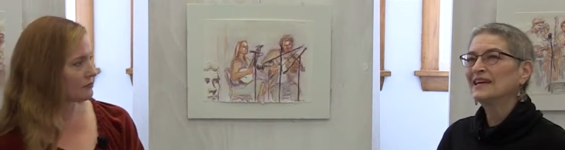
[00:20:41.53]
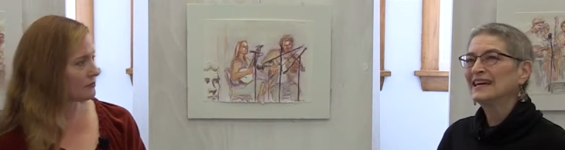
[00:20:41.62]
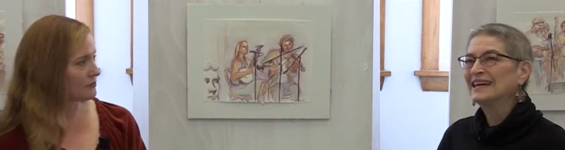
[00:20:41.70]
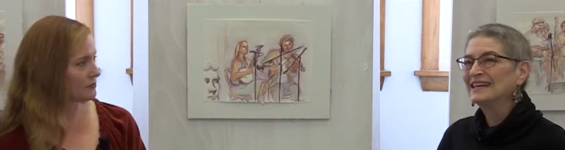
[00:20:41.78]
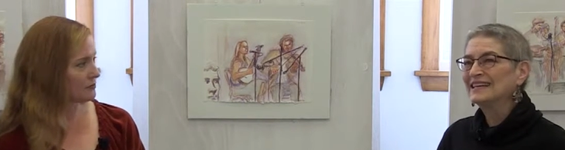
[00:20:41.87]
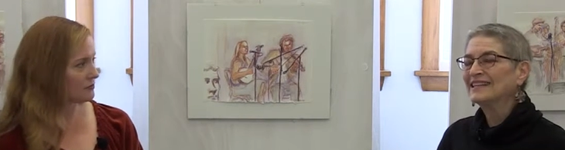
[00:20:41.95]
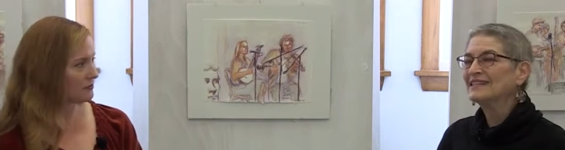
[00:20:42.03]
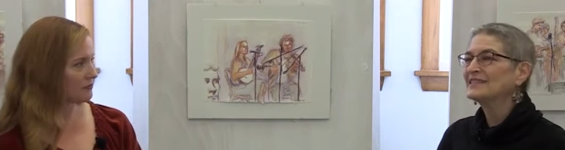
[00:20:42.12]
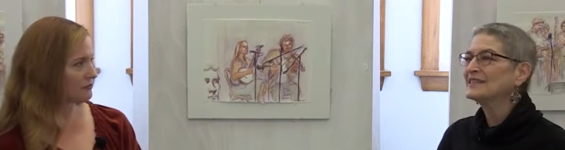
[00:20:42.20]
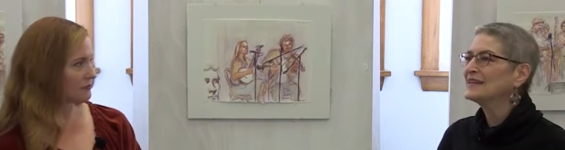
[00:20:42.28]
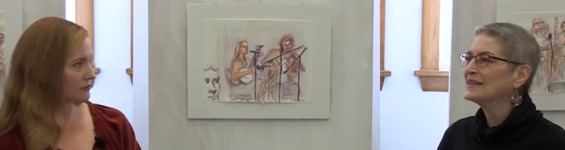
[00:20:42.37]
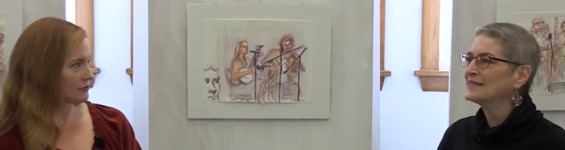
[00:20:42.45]
Speaker 1: "Ah, this
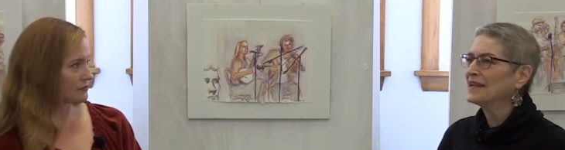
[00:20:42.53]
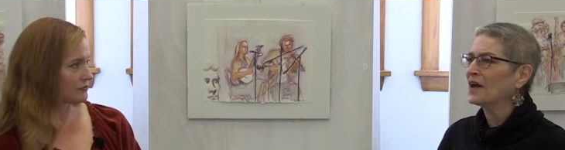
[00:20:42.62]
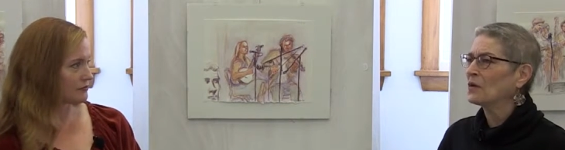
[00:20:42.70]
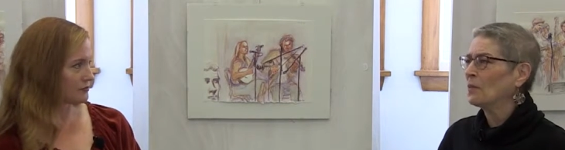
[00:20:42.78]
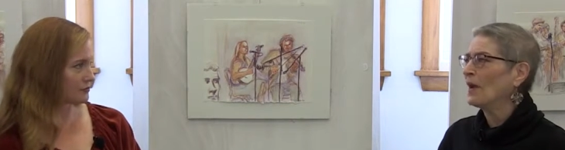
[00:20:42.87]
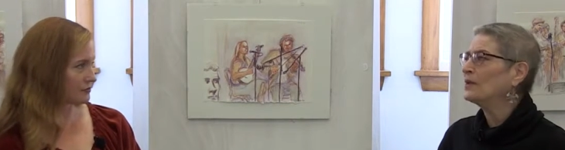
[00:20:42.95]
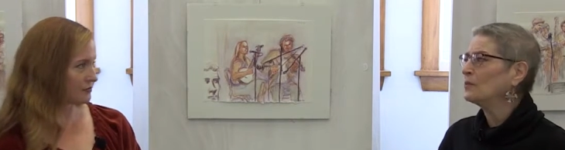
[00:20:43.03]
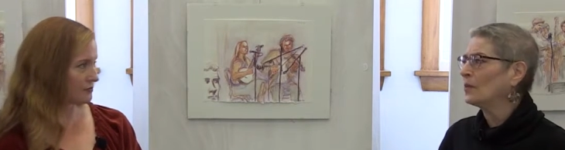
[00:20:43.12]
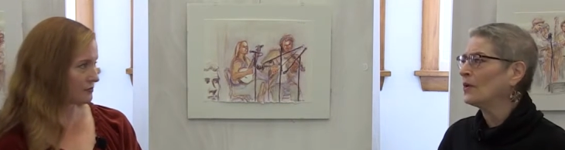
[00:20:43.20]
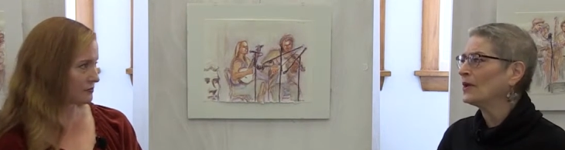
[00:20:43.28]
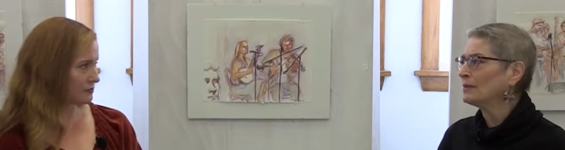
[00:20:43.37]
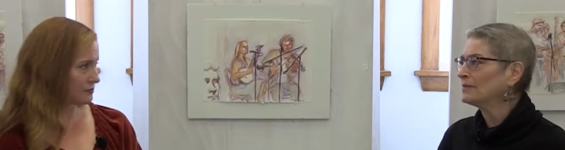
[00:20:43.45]
needs not a white
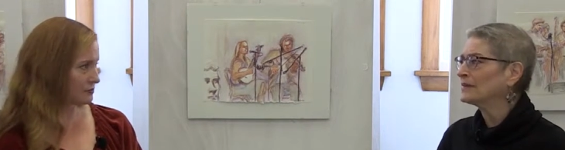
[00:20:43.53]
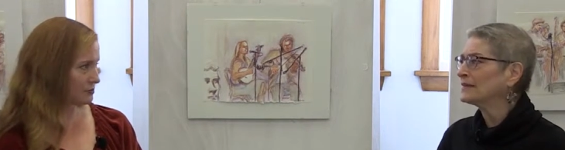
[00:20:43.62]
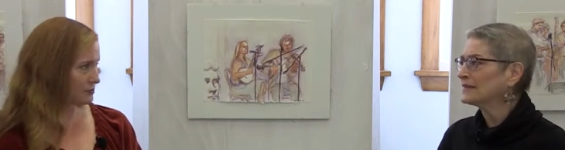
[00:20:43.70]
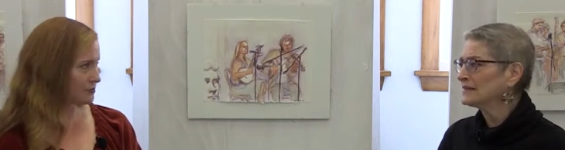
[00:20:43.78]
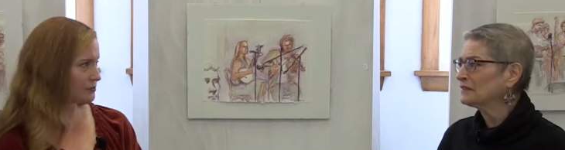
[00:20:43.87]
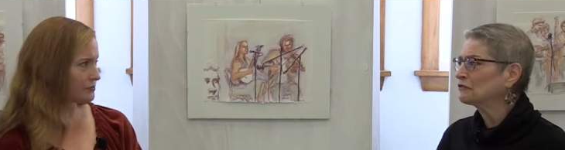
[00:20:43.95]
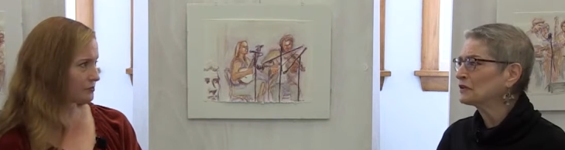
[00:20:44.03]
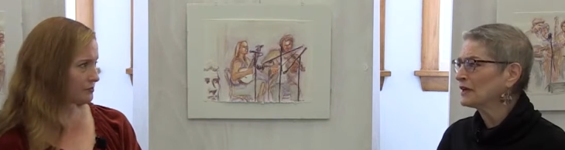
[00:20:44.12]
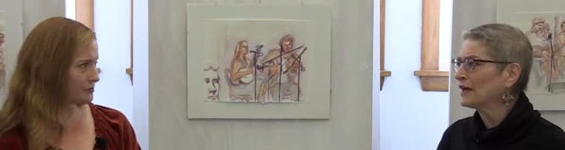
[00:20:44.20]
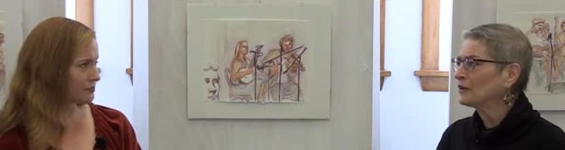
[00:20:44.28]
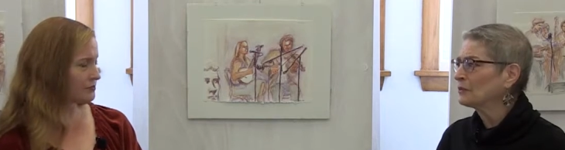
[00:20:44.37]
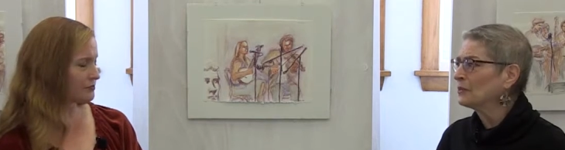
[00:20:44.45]
wall, but a mm. different
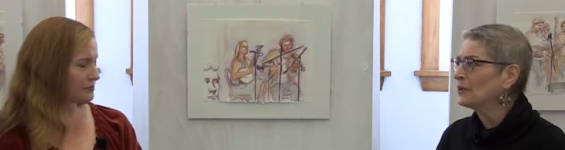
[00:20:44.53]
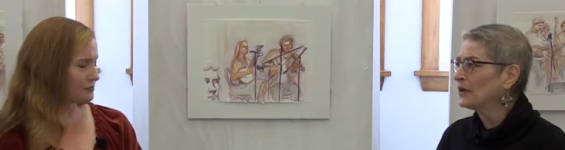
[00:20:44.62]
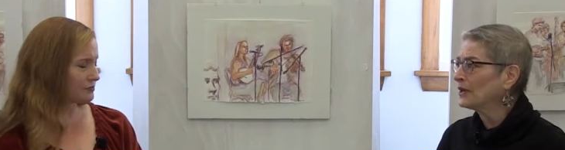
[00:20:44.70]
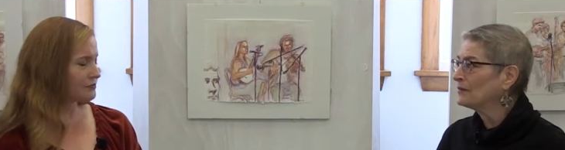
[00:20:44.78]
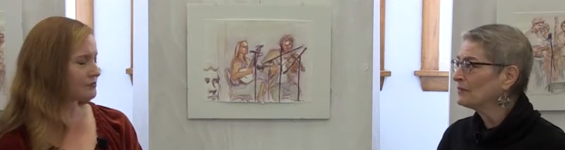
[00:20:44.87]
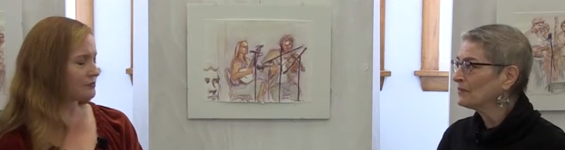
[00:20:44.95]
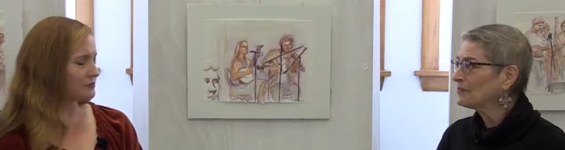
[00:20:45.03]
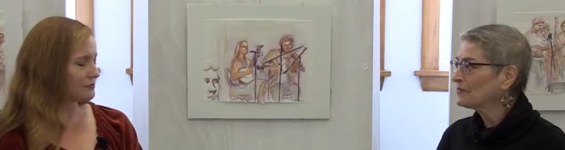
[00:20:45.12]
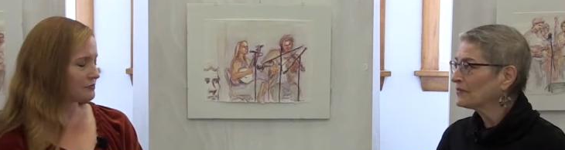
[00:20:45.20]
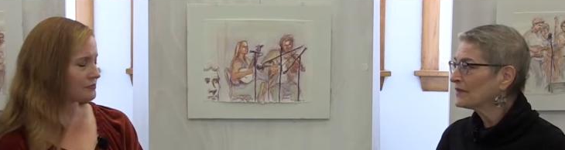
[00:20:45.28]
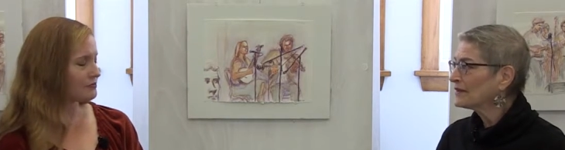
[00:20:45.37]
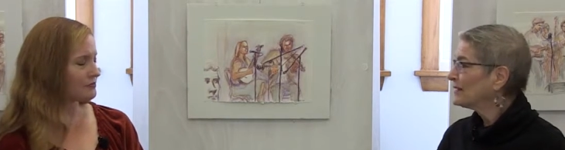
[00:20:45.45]
color wall."
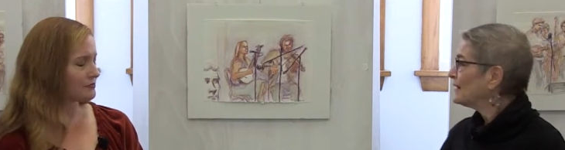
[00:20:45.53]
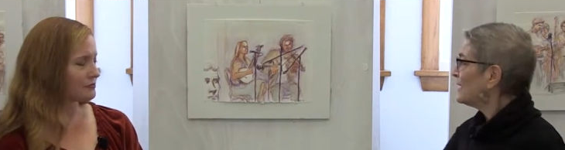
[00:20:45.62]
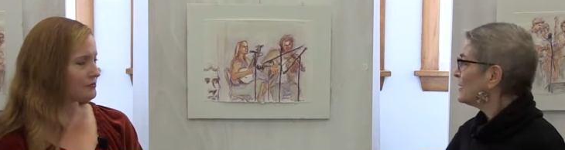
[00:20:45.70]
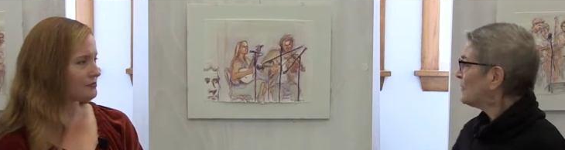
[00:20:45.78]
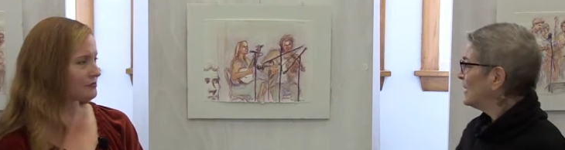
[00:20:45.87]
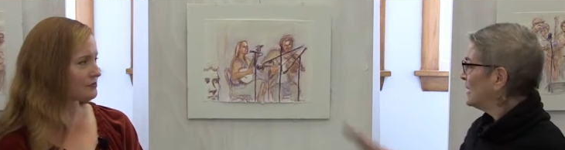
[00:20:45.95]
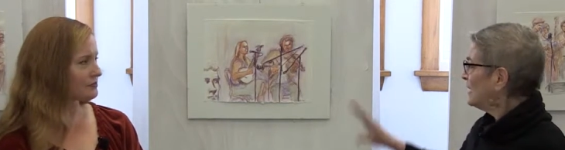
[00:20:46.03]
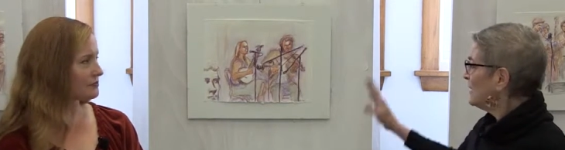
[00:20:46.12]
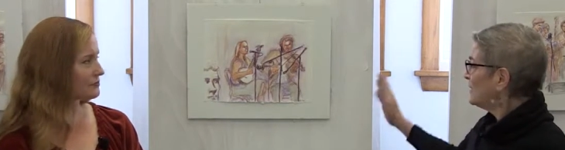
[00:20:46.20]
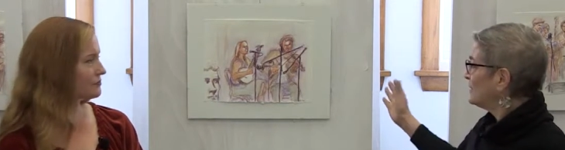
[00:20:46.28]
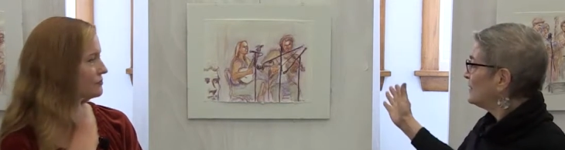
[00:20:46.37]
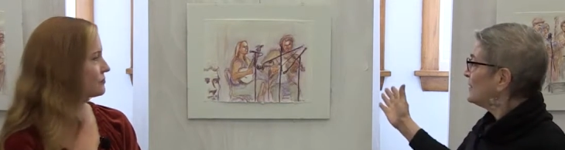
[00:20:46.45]
Like right
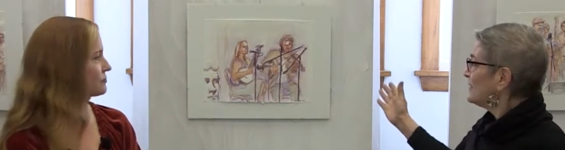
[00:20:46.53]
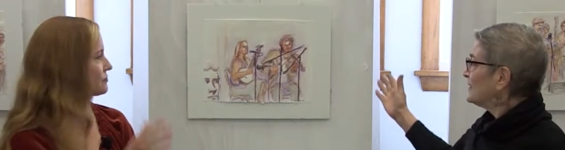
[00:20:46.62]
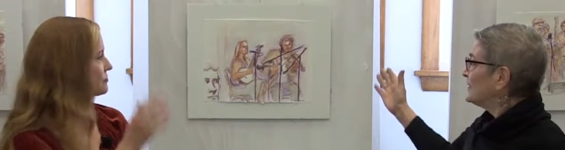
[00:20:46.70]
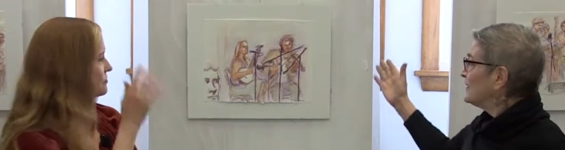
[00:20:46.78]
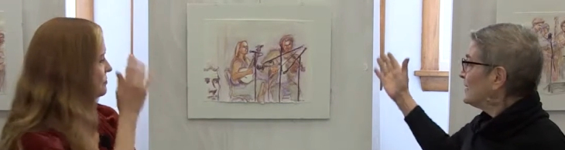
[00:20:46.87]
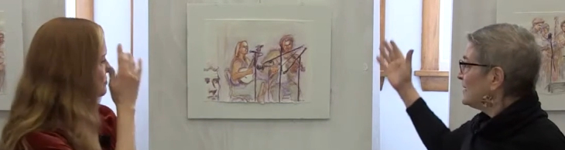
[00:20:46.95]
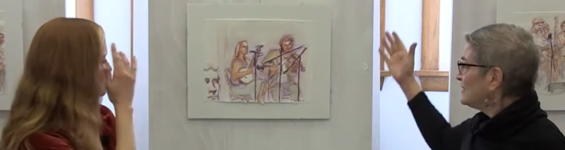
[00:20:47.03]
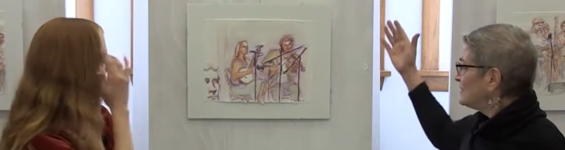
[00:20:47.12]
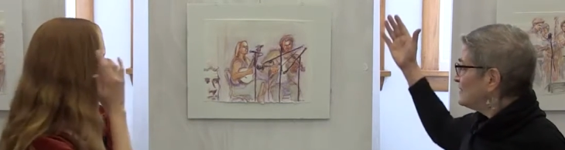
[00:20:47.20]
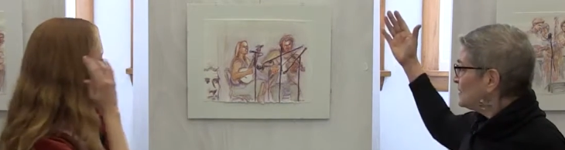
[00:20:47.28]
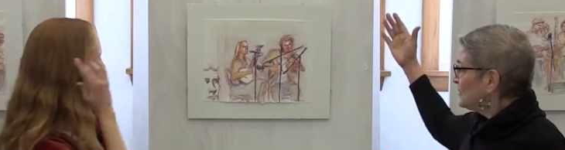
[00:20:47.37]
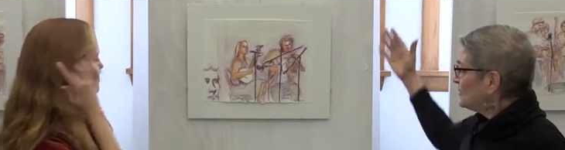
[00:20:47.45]
here, it
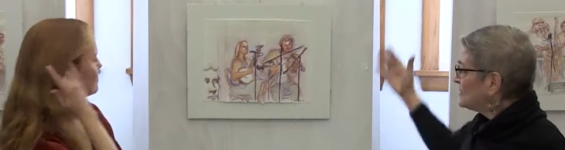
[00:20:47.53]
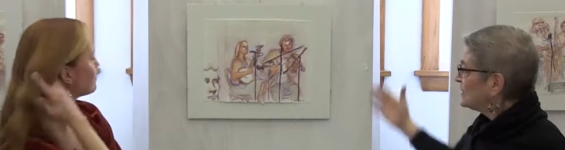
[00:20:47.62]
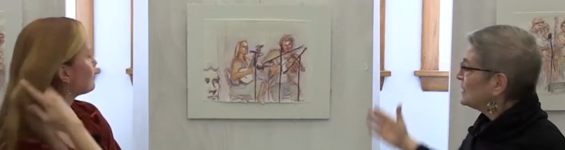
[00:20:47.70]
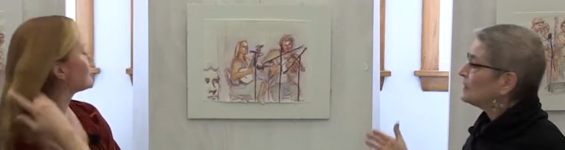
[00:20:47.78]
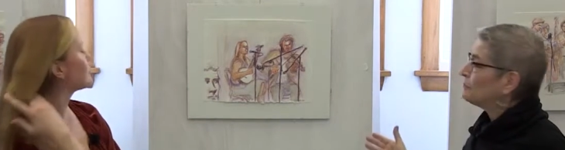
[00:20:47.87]
you know it's a little